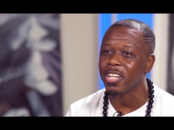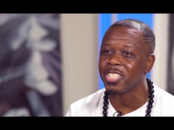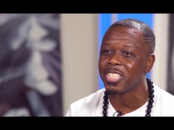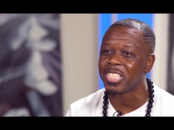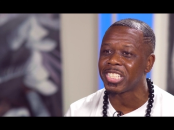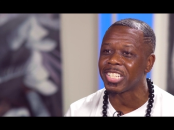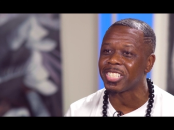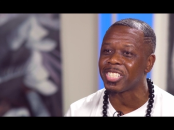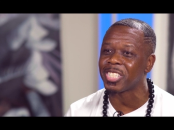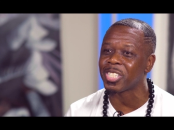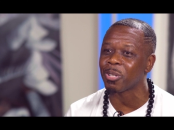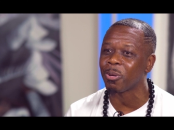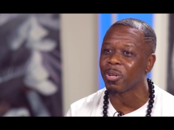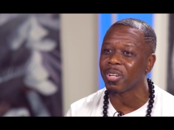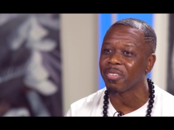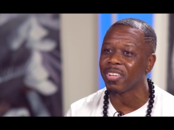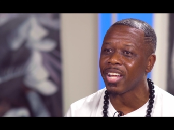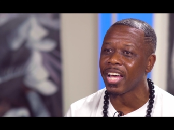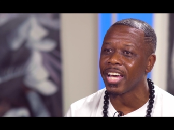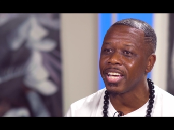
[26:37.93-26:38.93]
racist
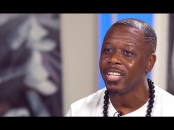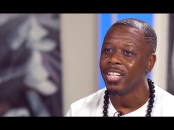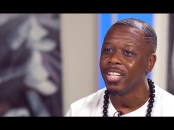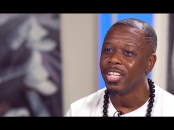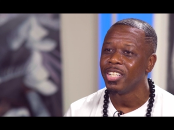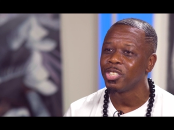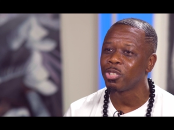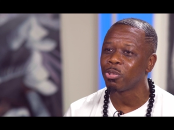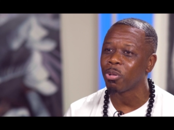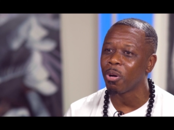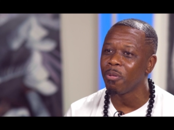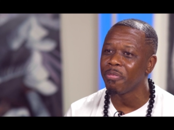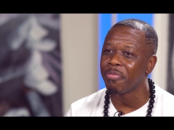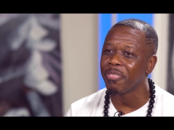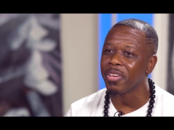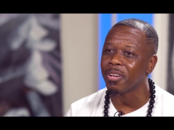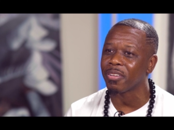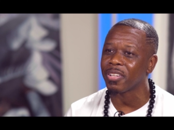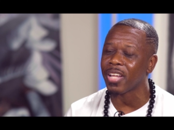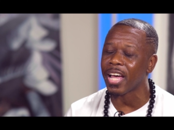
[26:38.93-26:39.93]
sort of like
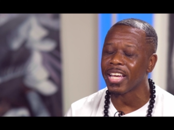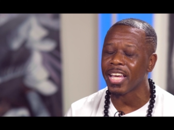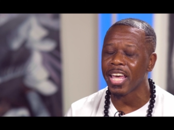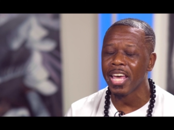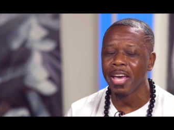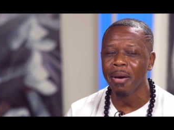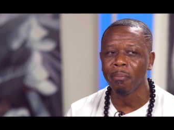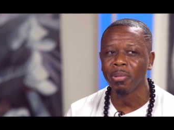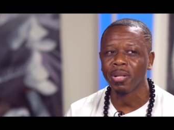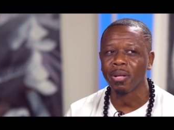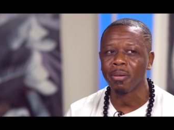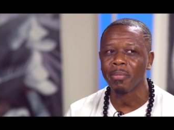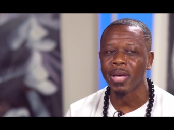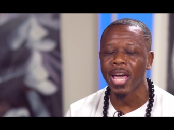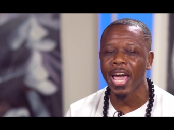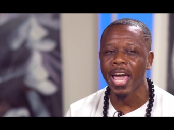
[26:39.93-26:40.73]
trophy or like emblem.